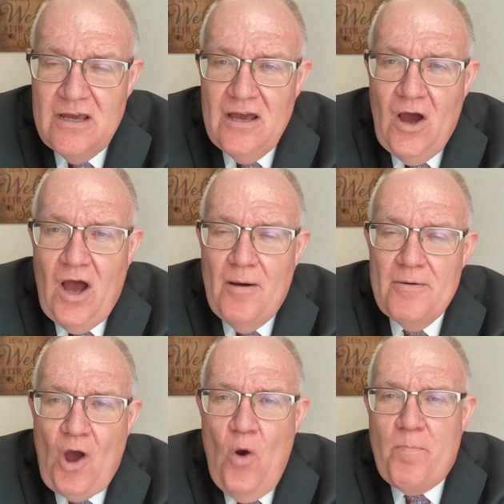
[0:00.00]

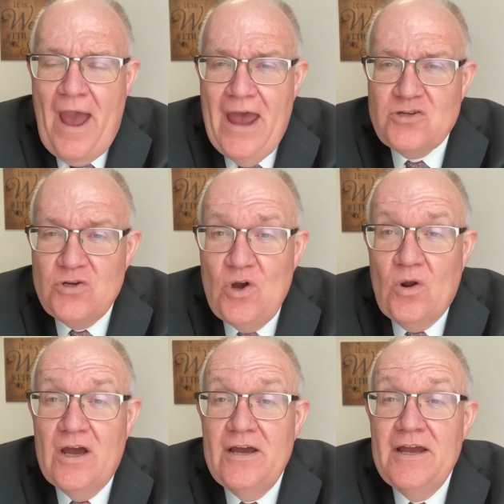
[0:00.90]
Pastor, you
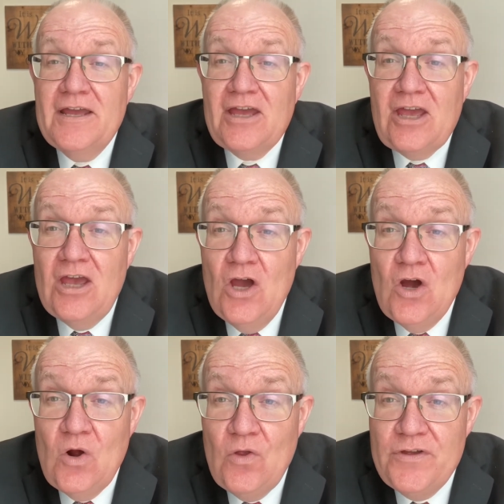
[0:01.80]
want to
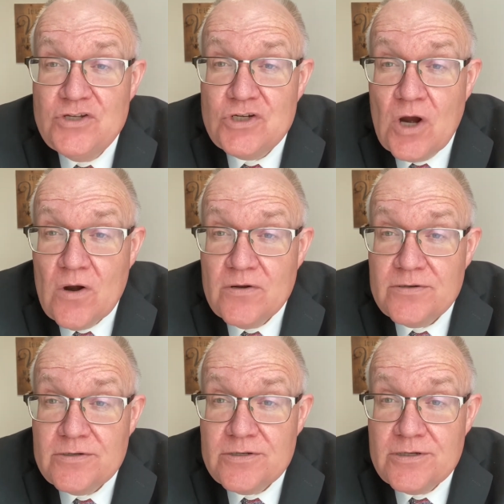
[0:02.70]
kill the
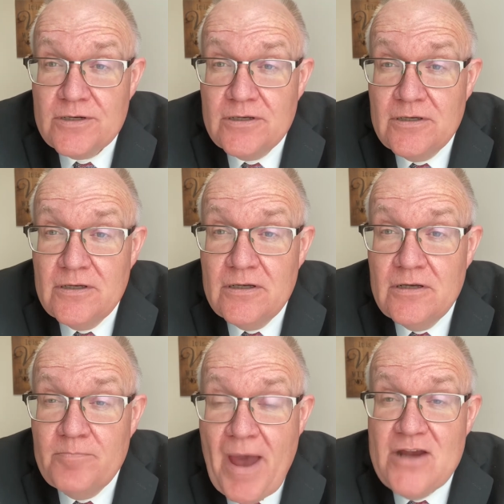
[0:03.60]
church.
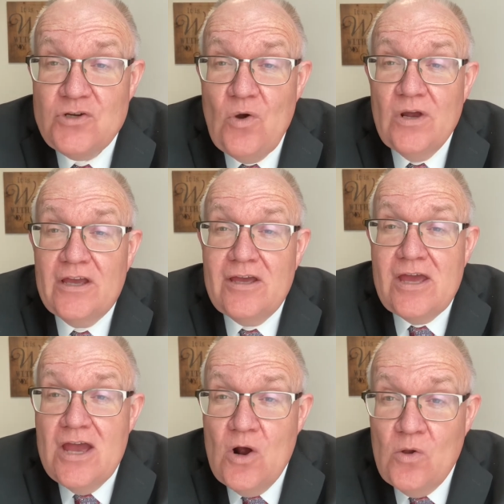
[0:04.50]
Pastor, you're going to
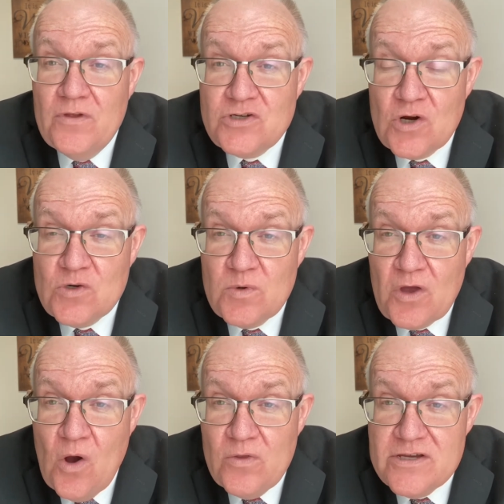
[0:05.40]
kill the church with
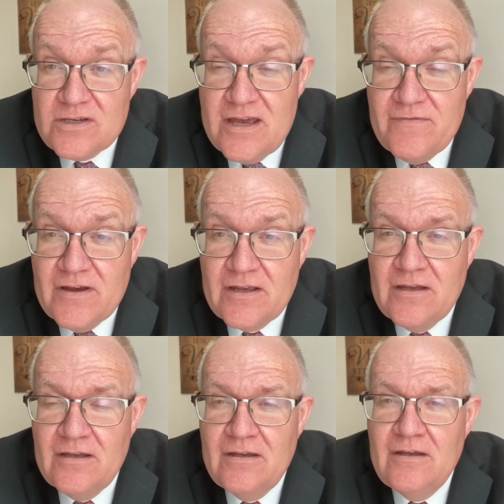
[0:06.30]
all this giving.
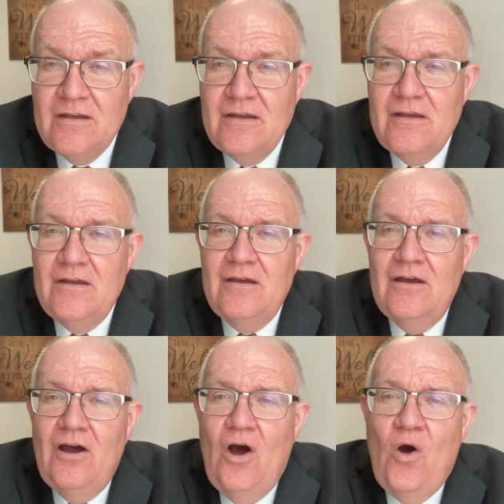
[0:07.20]

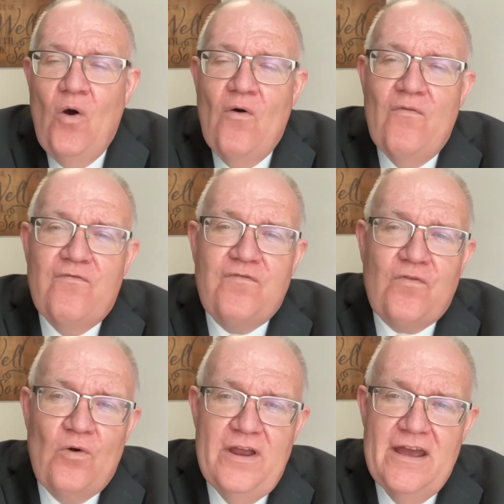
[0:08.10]
Oh,
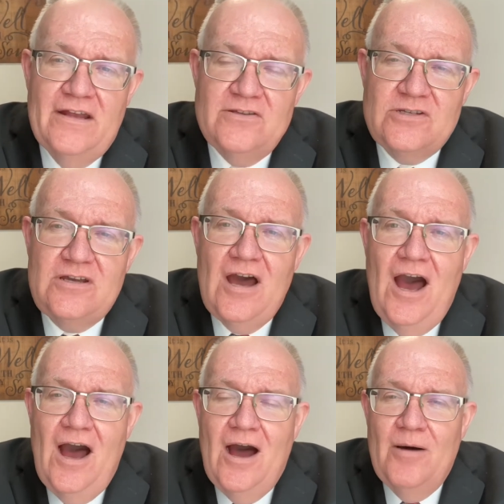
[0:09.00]
friends,
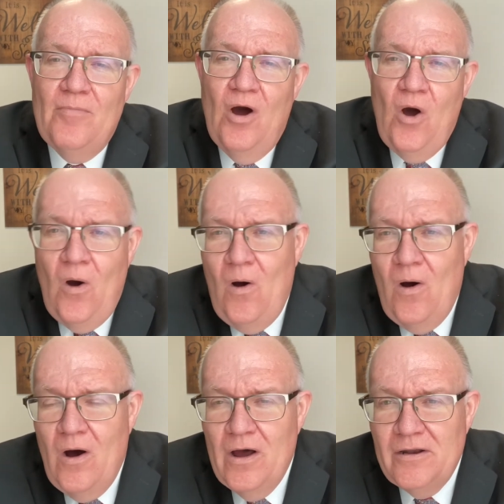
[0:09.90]
come
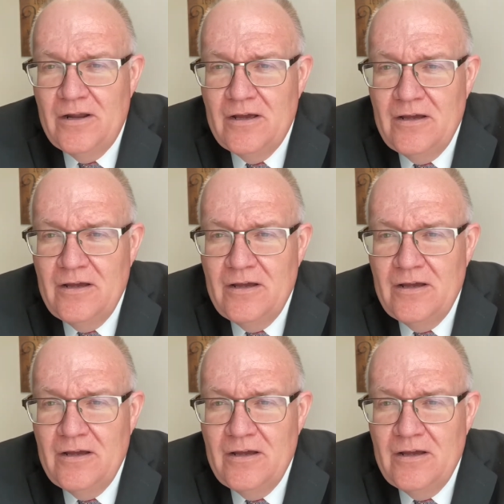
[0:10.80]
on.